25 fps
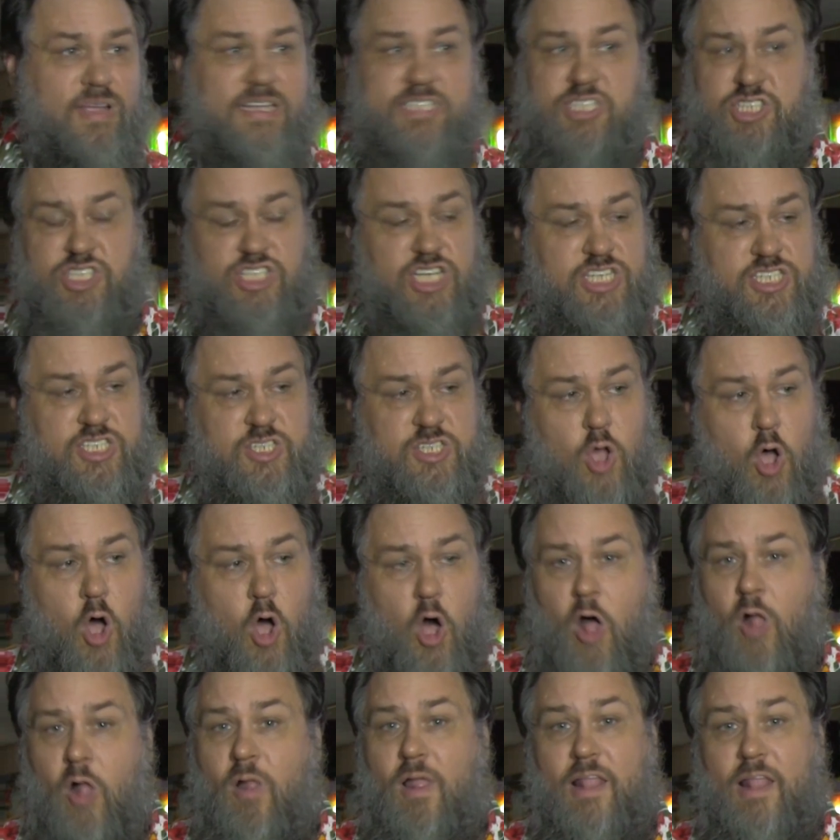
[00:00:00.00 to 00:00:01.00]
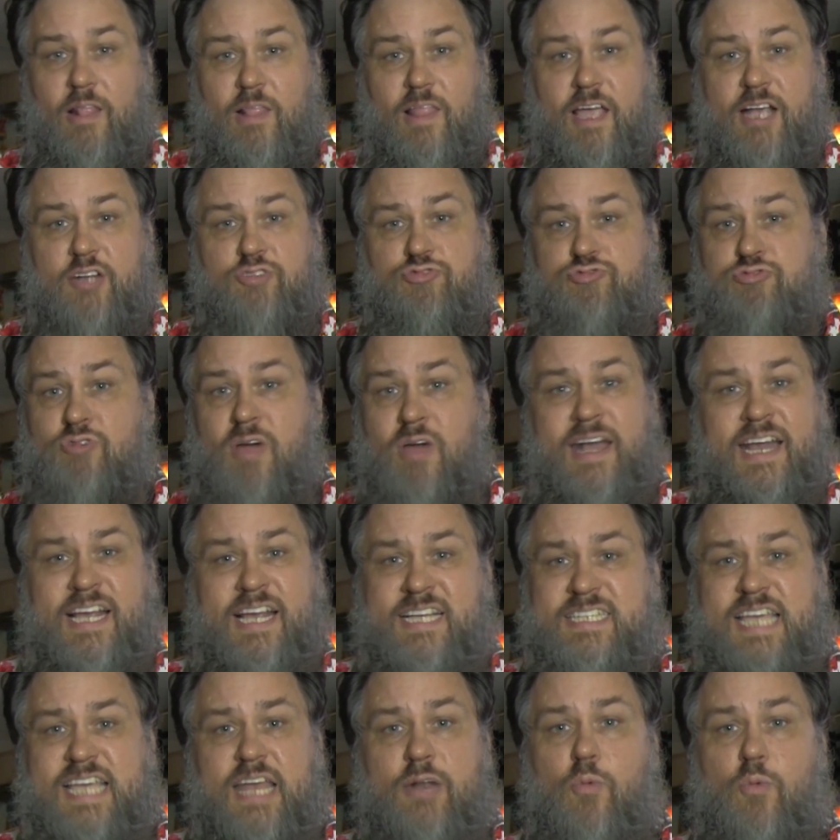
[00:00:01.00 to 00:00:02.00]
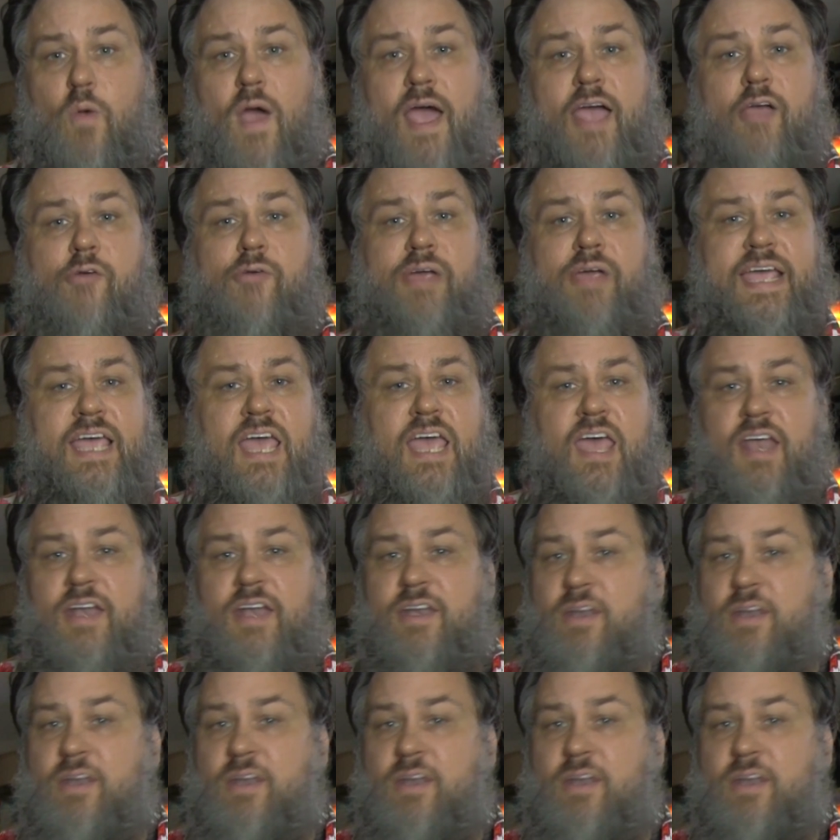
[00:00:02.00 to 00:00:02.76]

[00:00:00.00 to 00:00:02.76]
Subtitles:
It's just all electronics and wiring,